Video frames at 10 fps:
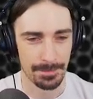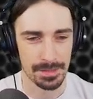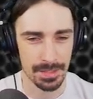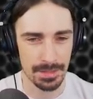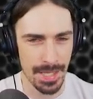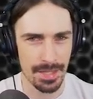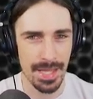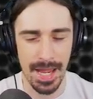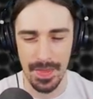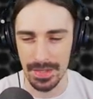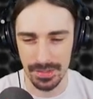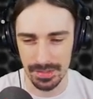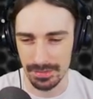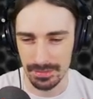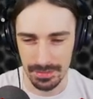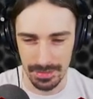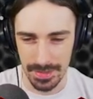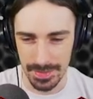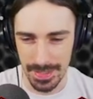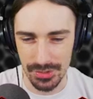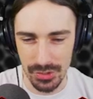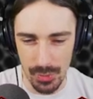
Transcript: It's like, yeah, yeah, that's, that's